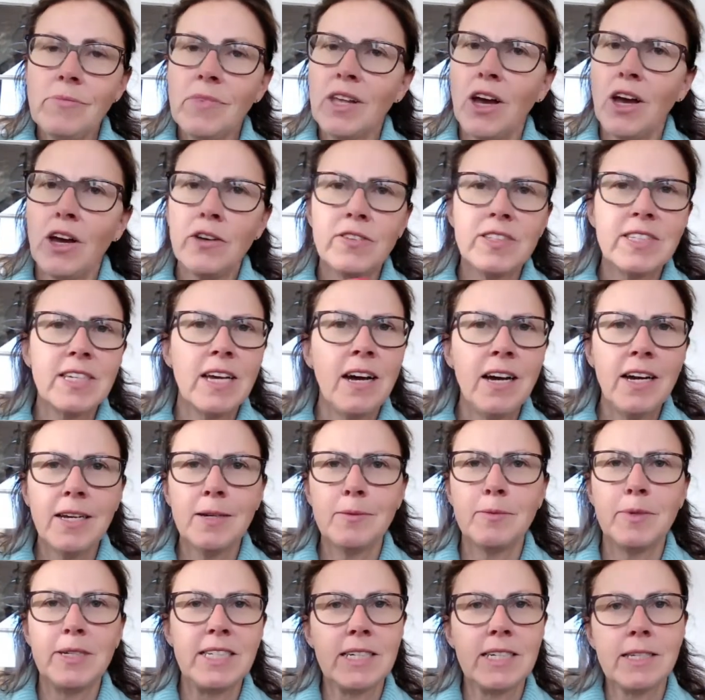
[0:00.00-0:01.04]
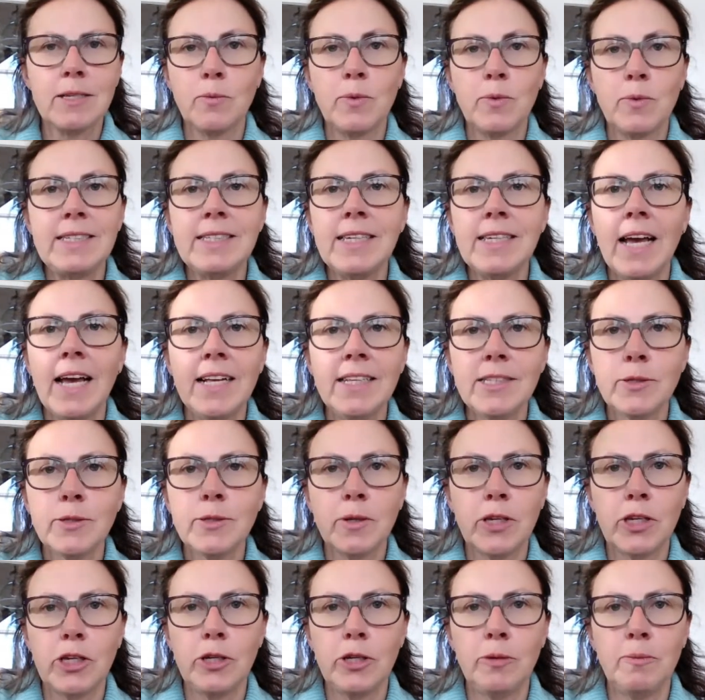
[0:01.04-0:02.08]
over time, we tend to
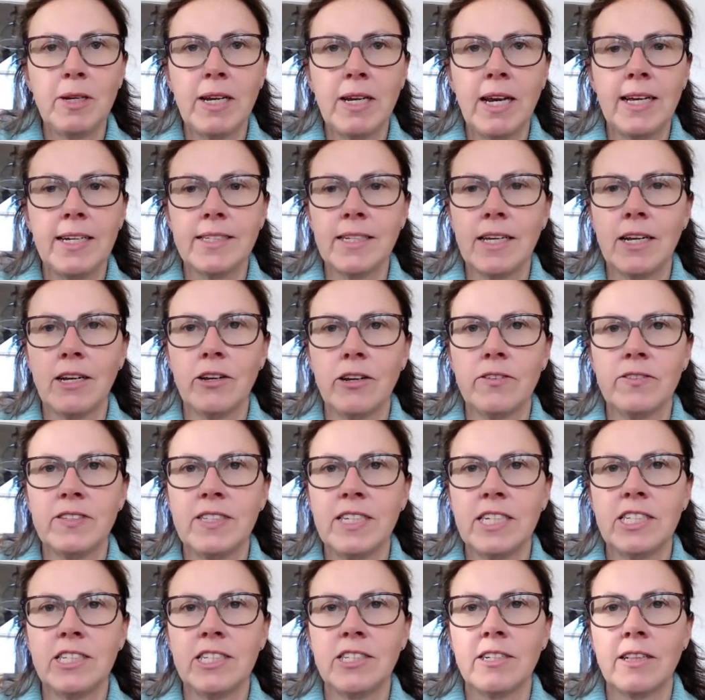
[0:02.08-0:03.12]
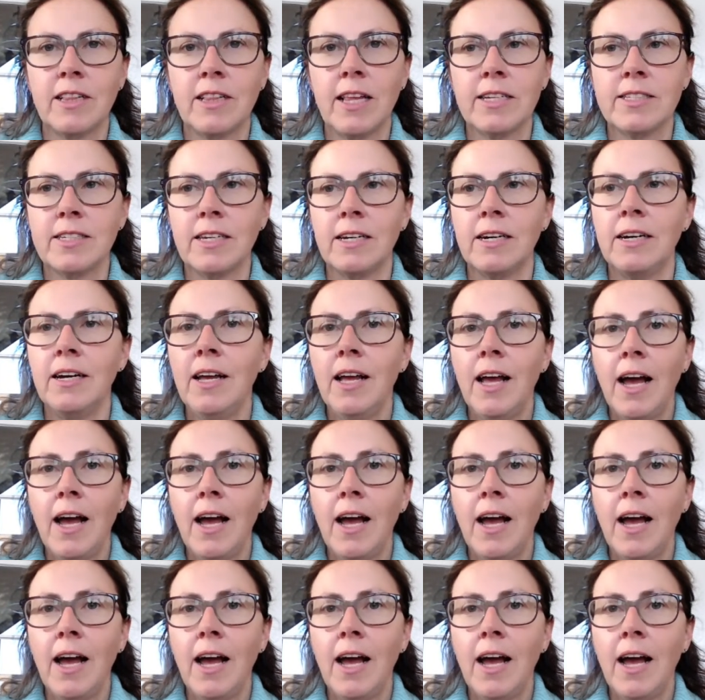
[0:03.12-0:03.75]
accumulate a lot of digital clutter.